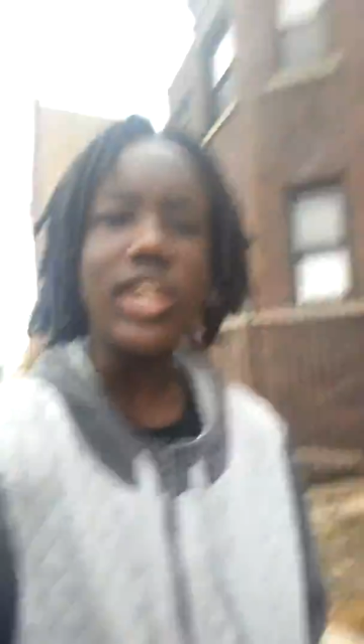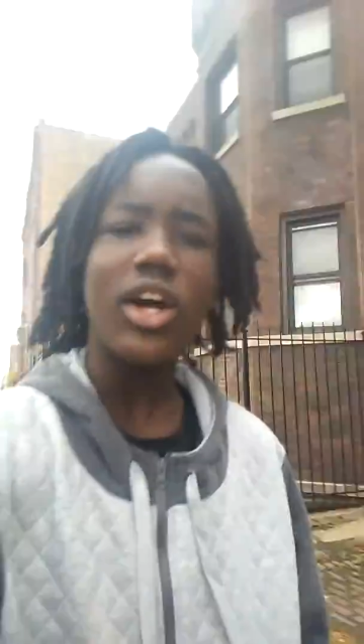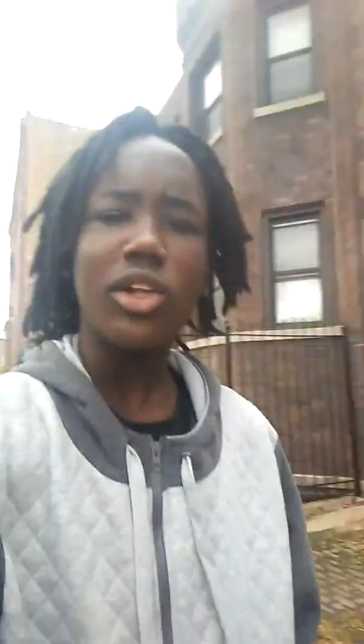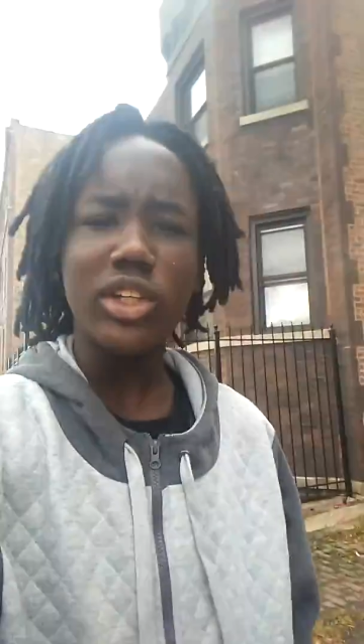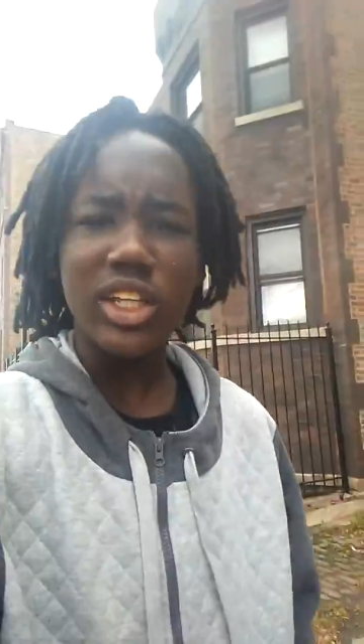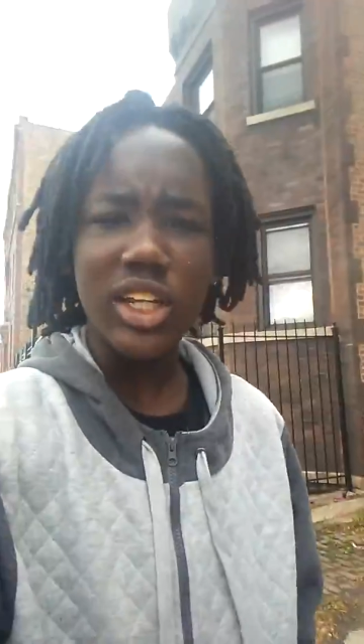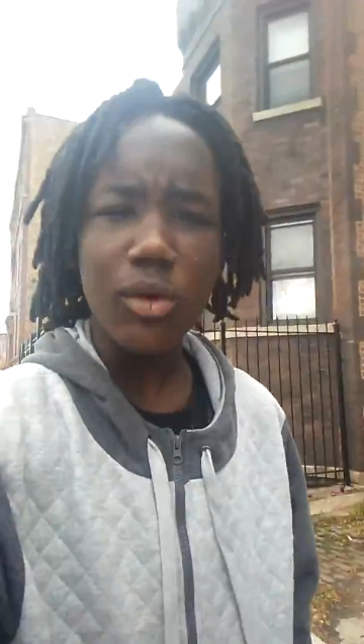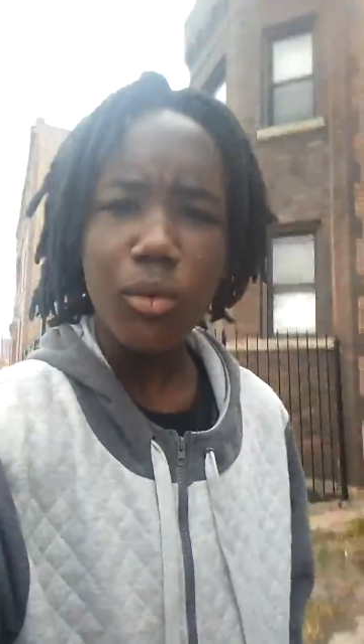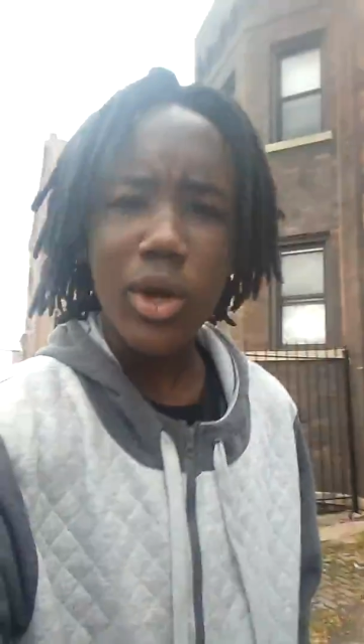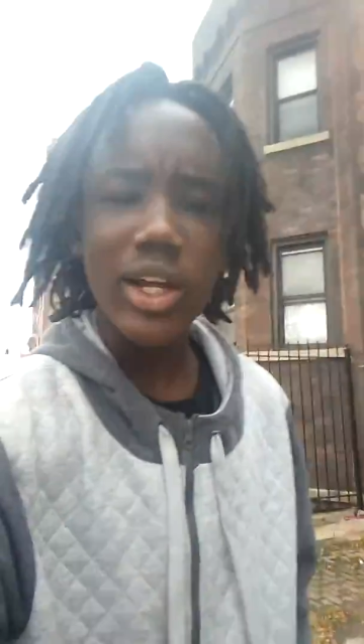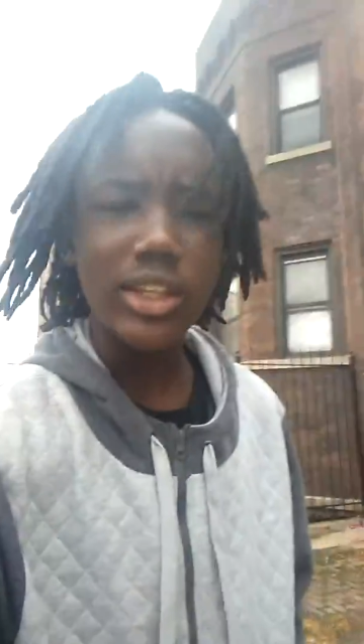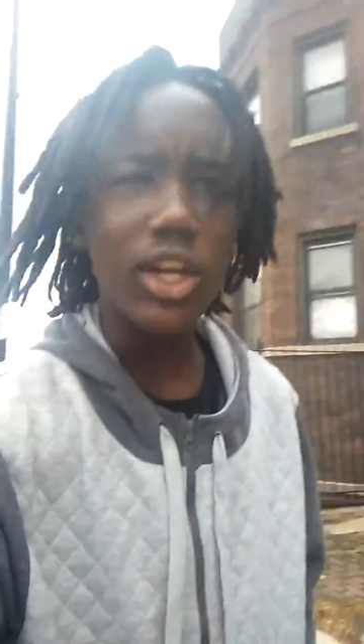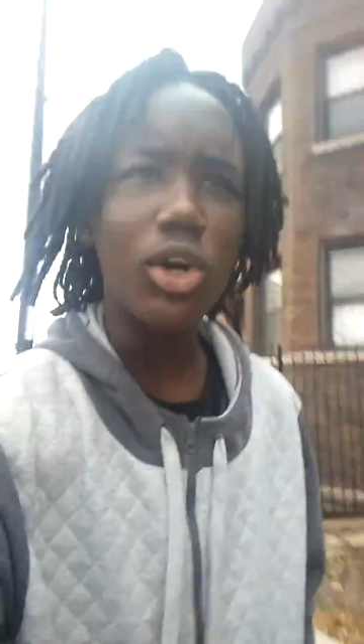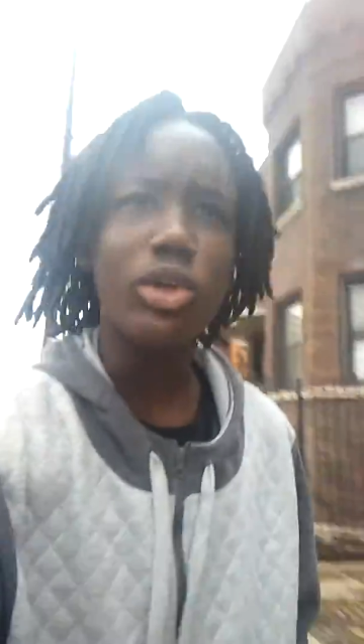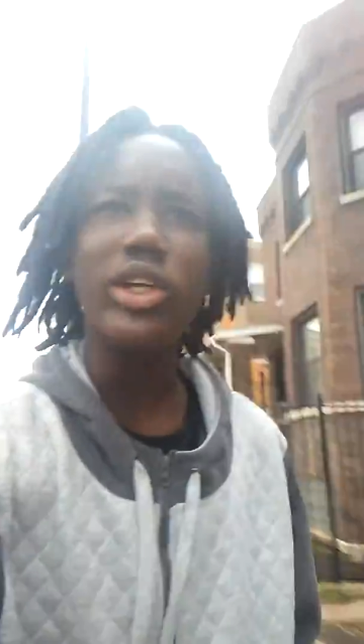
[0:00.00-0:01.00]
the only, the
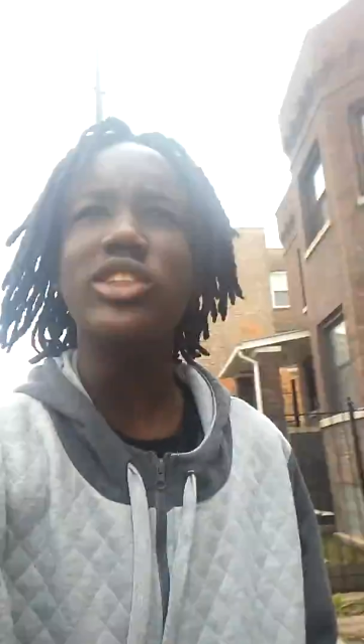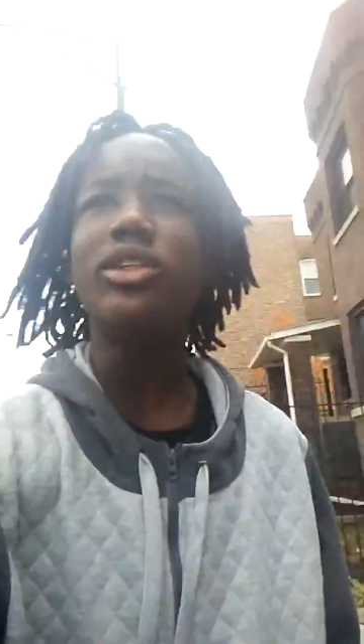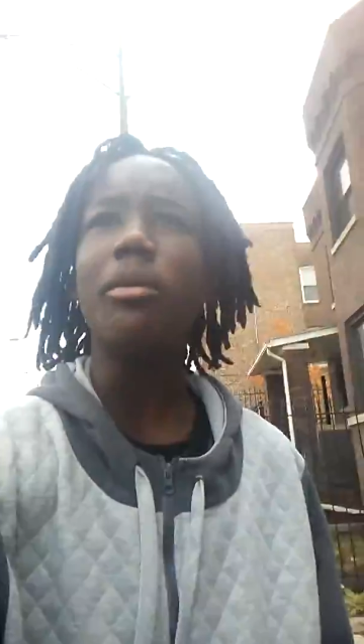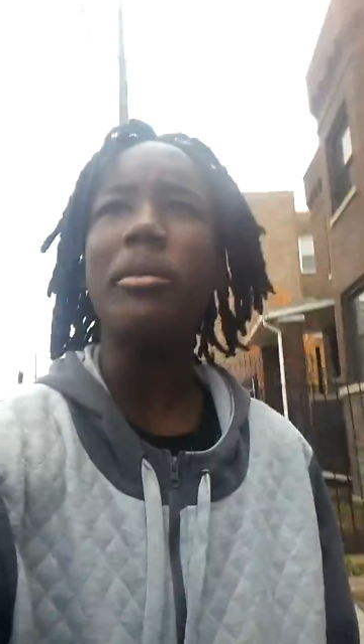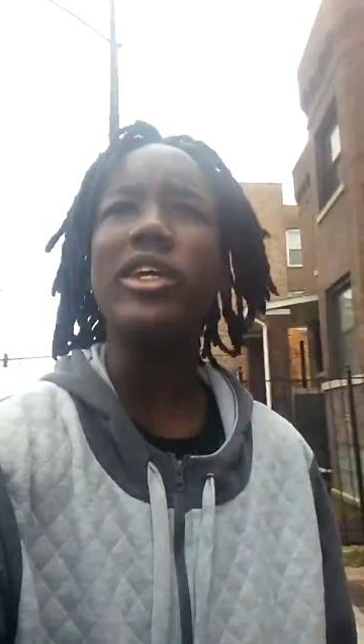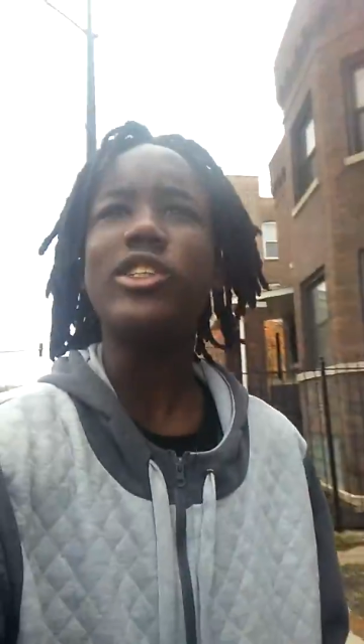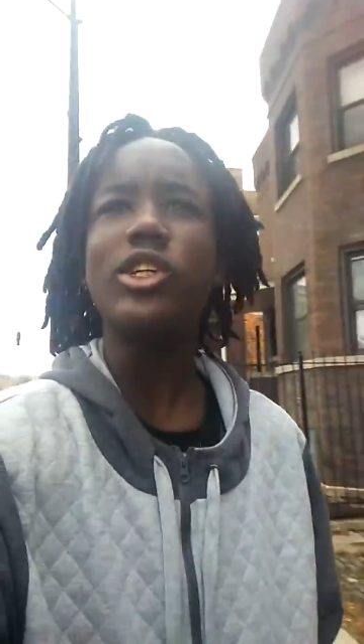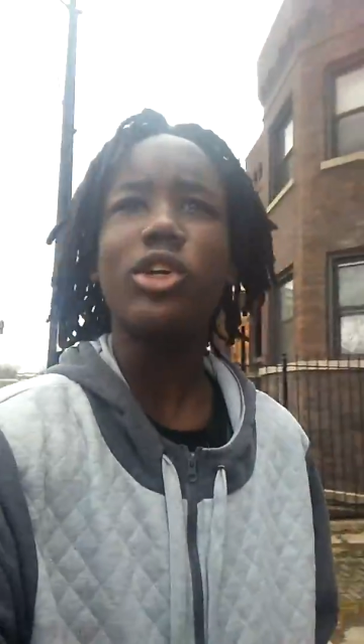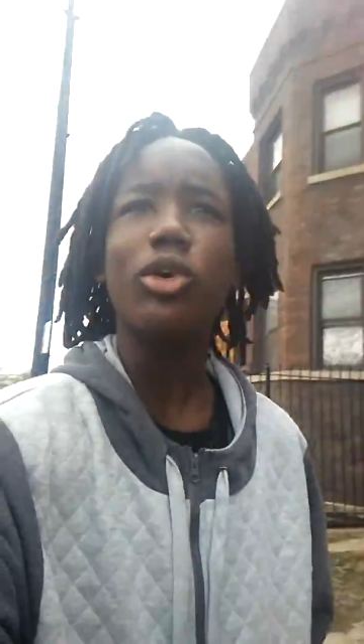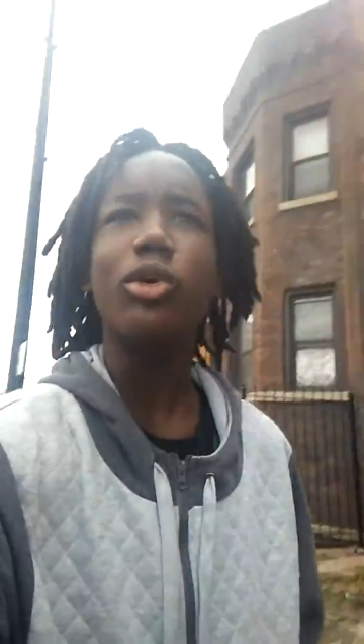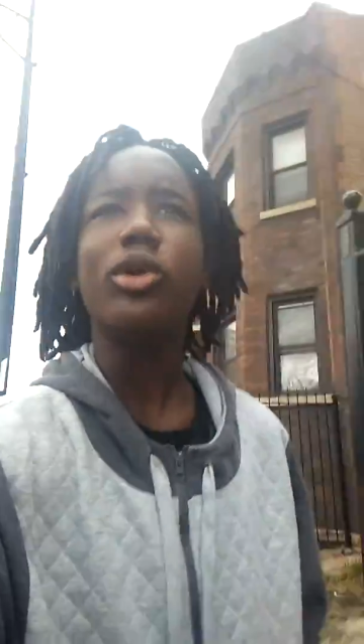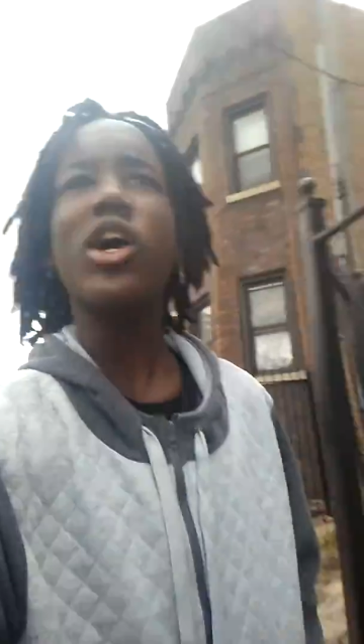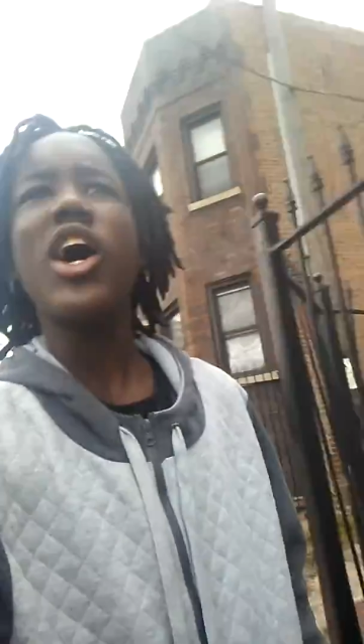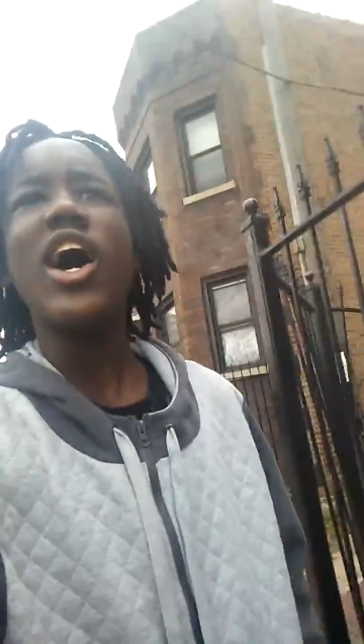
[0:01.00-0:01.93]
one known as the mystical